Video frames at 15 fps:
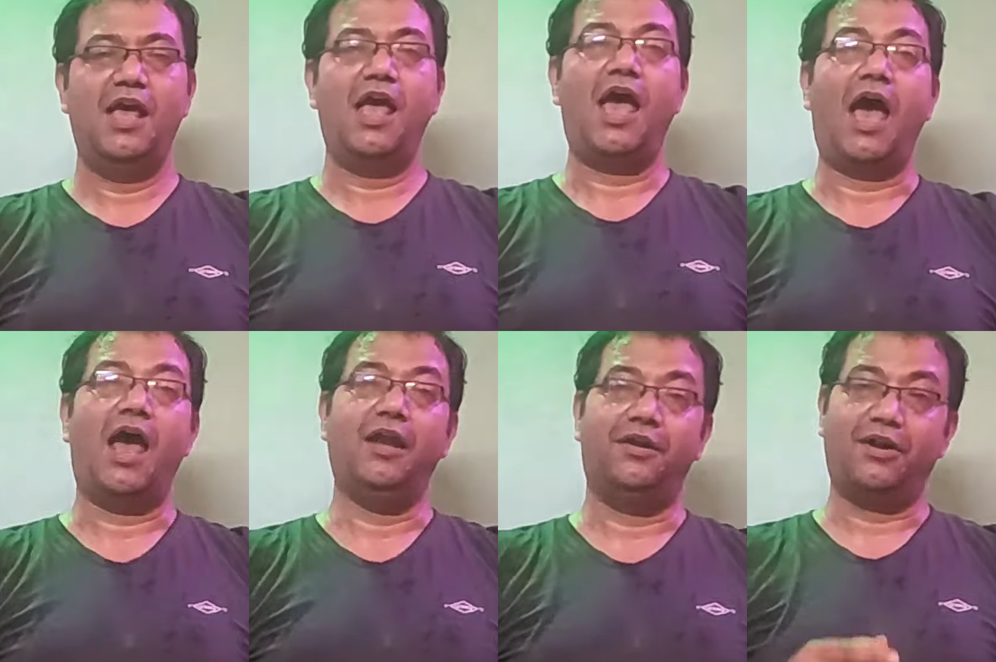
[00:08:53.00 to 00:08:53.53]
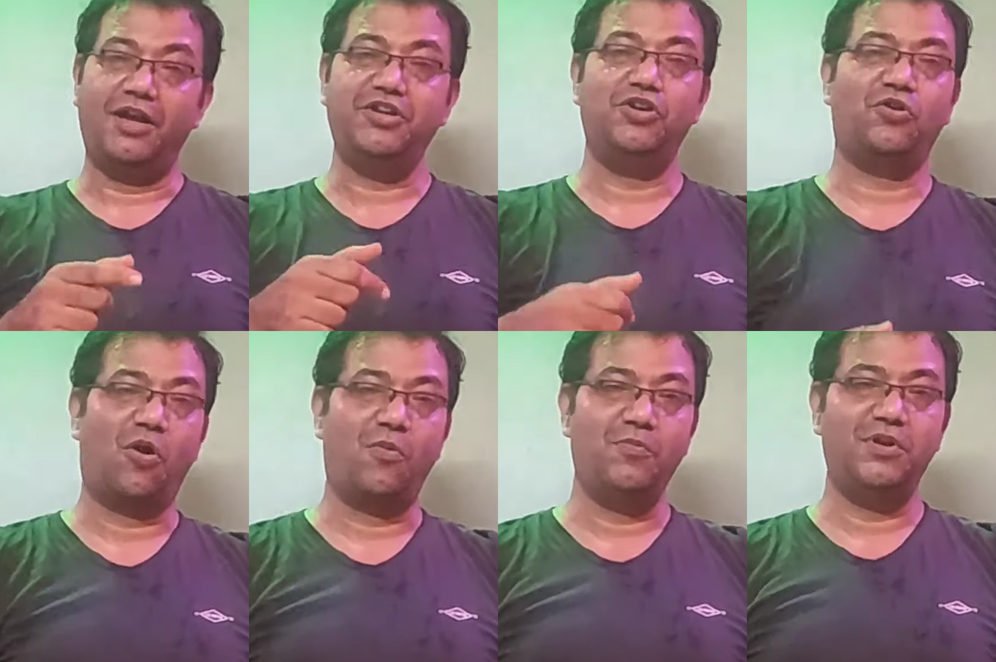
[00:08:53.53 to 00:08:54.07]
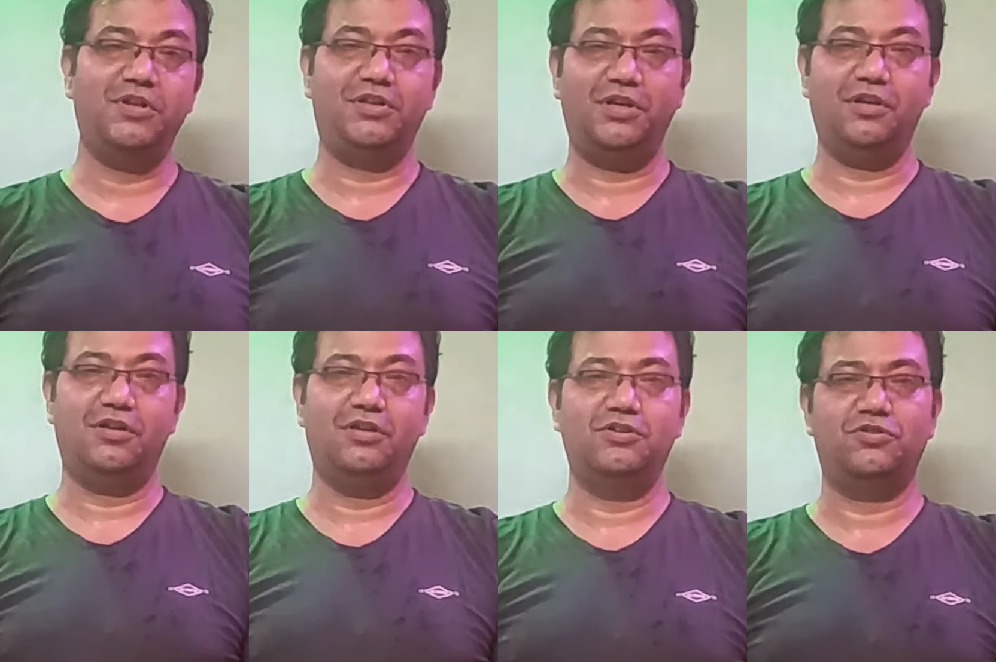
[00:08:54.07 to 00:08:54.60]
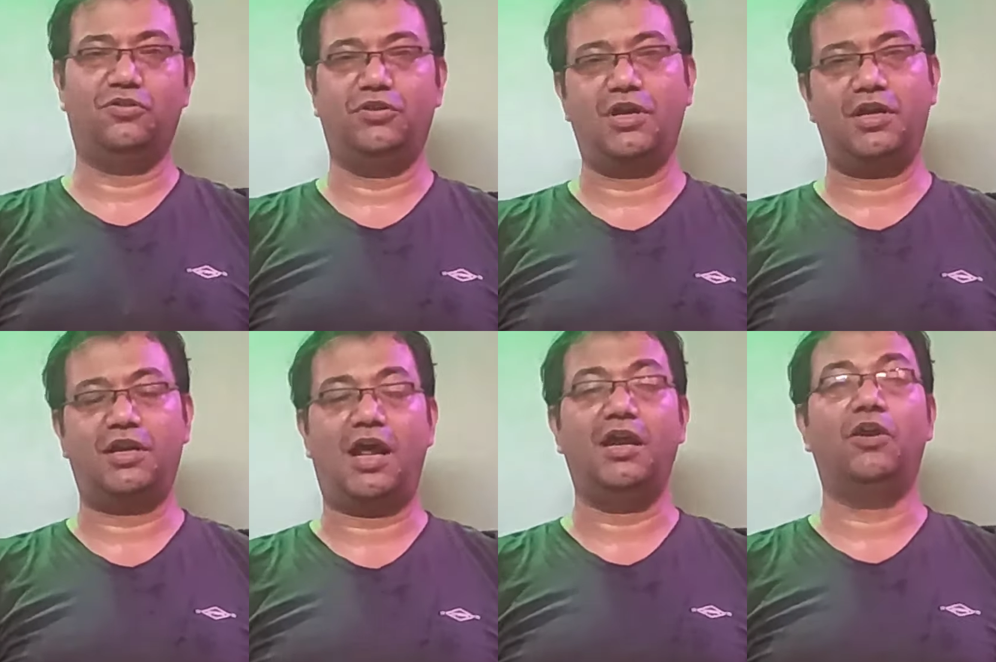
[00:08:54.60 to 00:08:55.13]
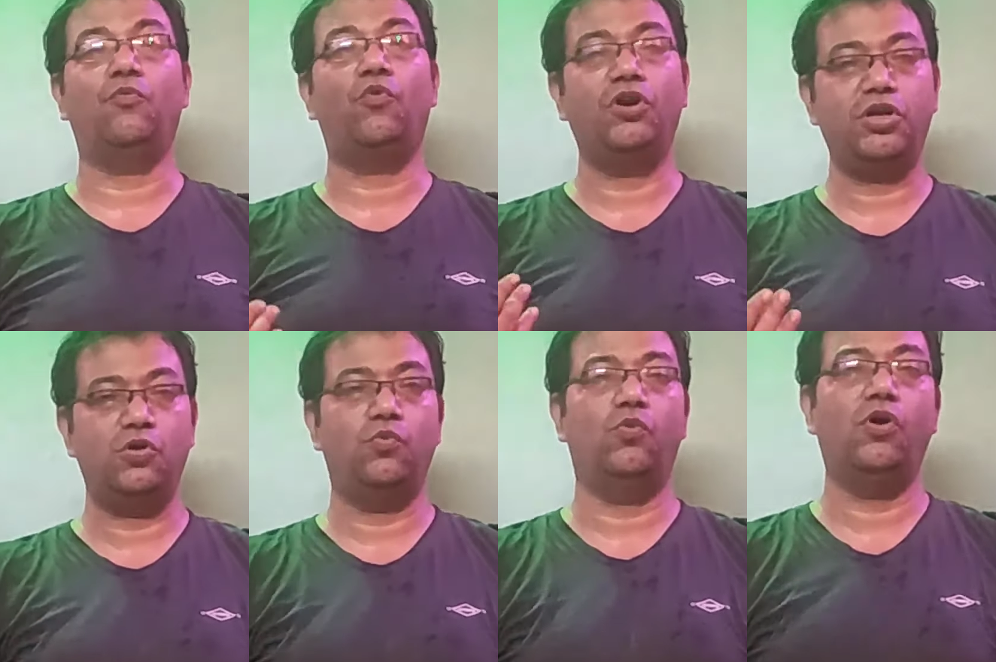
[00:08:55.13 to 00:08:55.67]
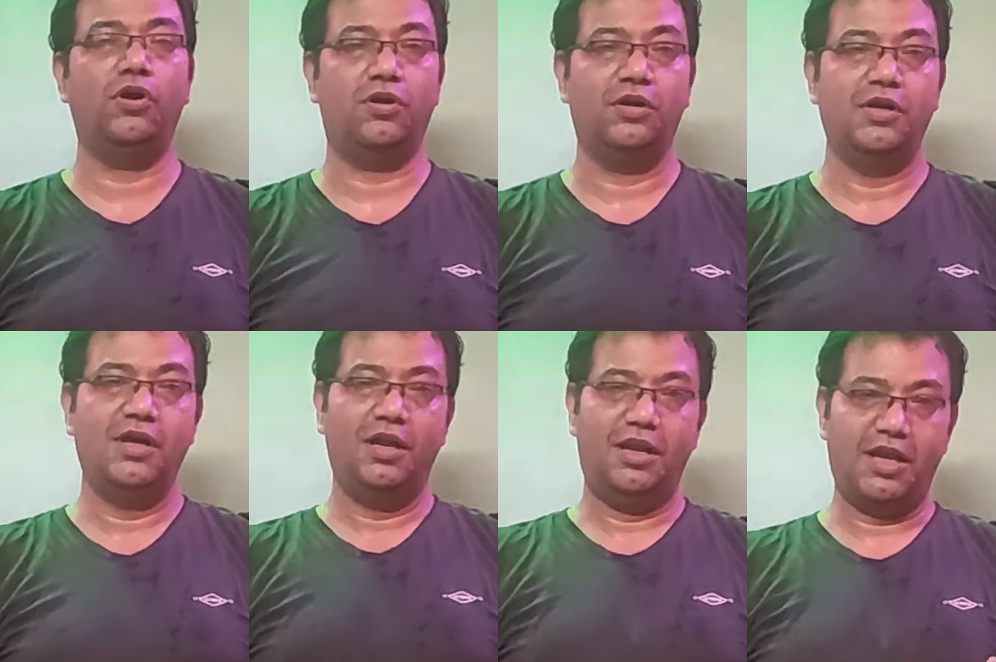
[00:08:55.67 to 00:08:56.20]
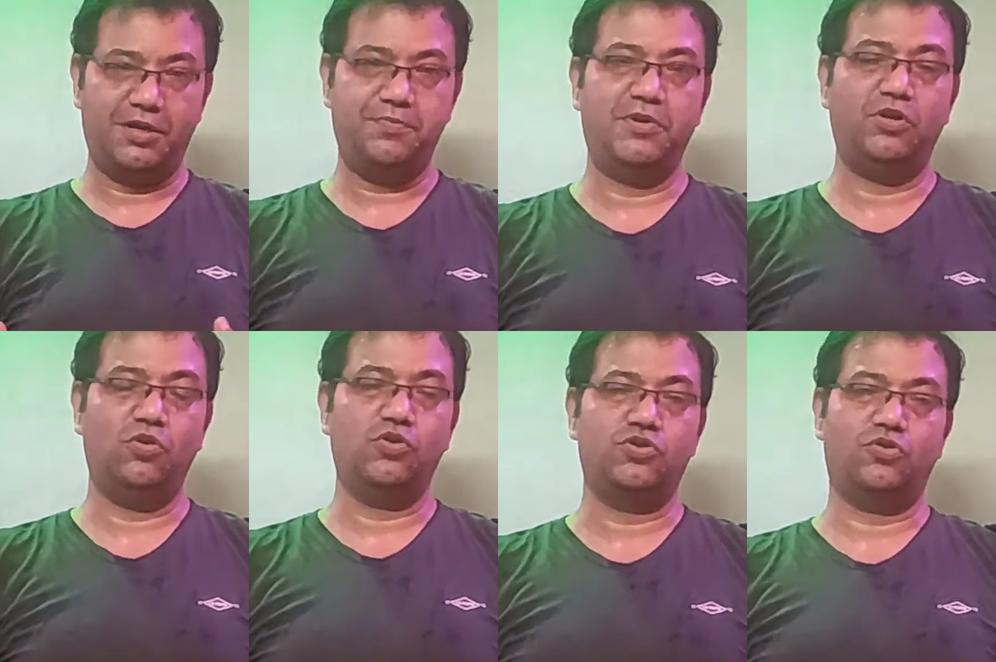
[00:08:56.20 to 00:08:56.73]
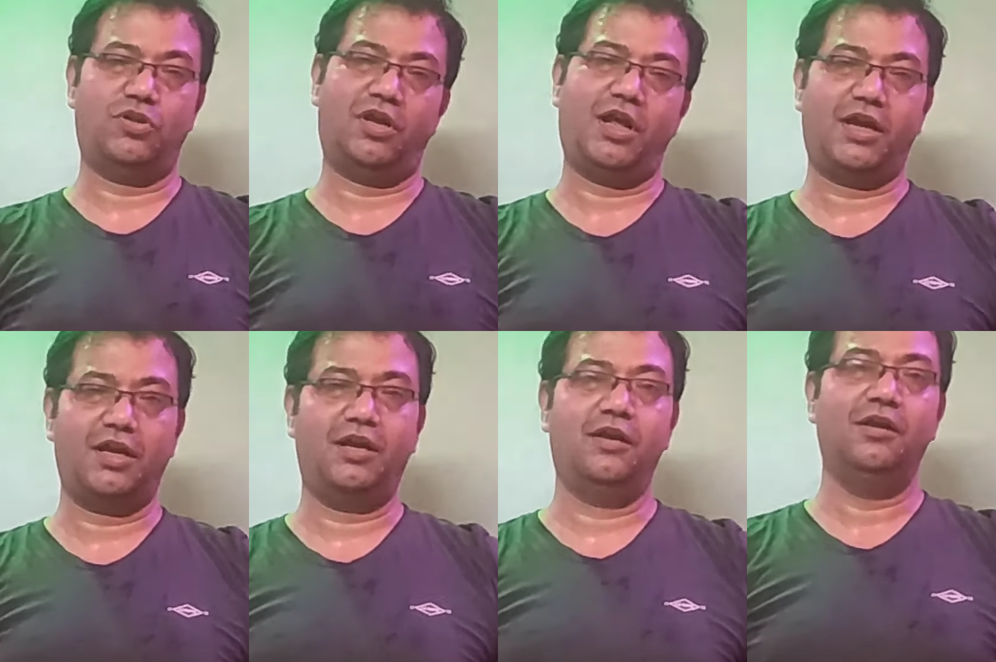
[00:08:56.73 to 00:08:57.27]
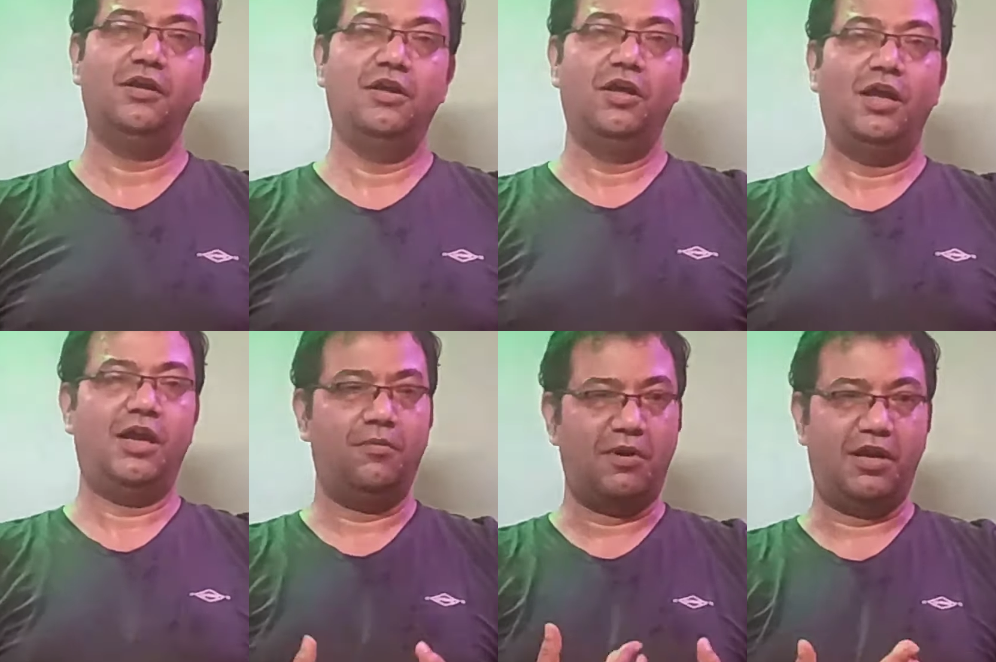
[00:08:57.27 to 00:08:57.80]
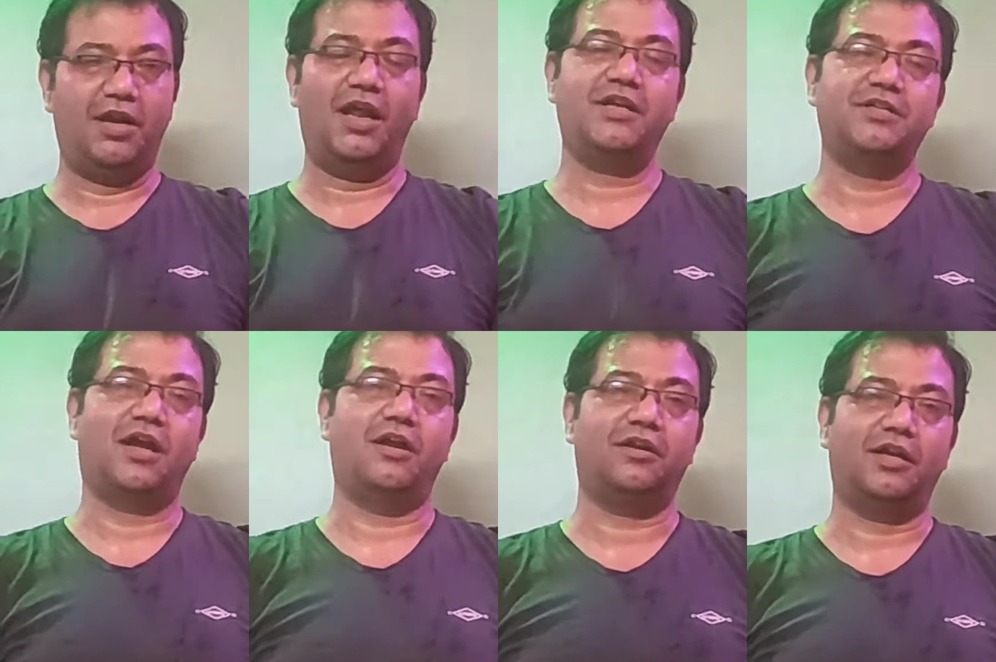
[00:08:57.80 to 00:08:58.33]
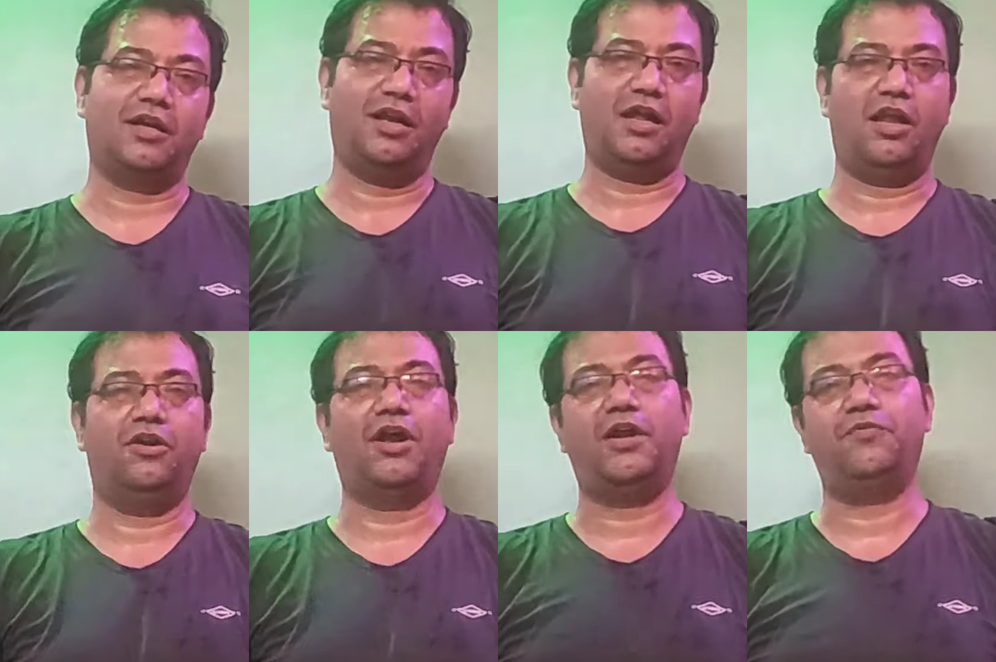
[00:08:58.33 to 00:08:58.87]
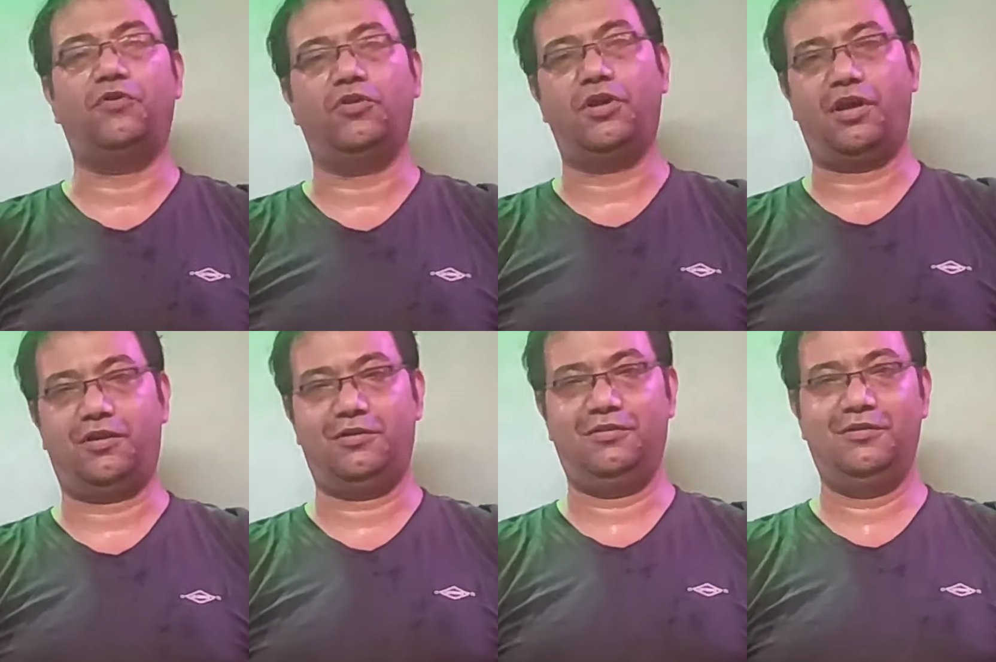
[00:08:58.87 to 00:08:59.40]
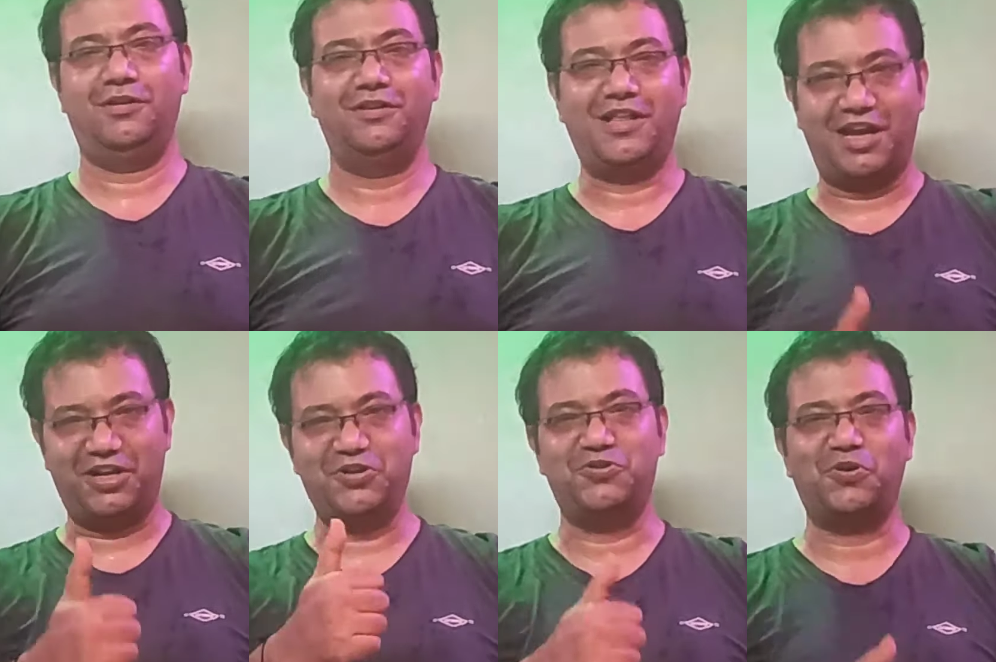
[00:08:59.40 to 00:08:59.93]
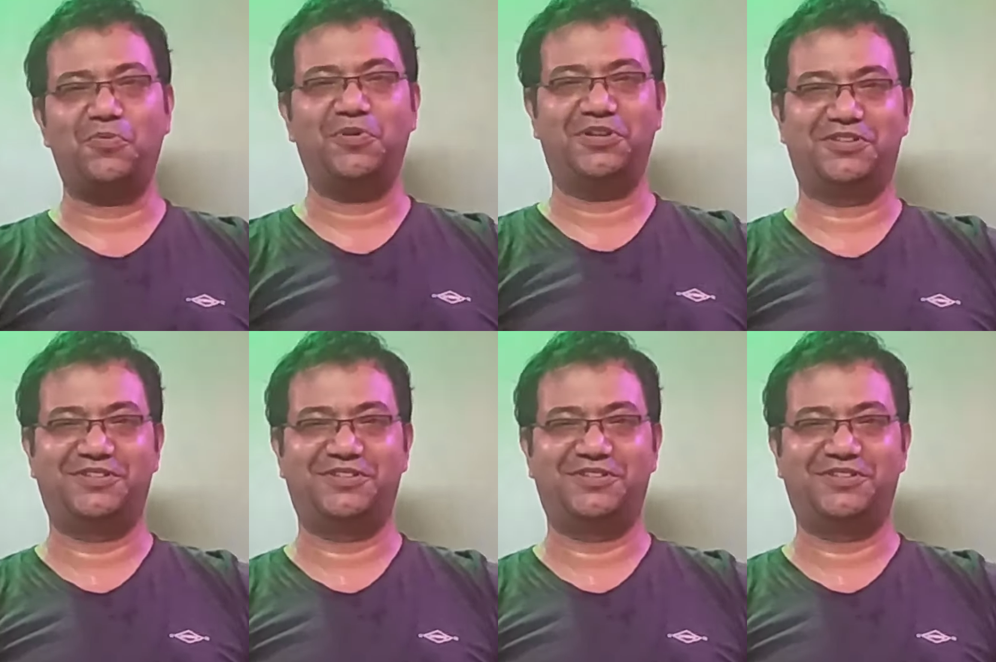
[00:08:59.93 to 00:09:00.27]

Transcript: and write your comment there so that, and what you want, let me know so that I can, in my next article, I write for that. Thank you so much.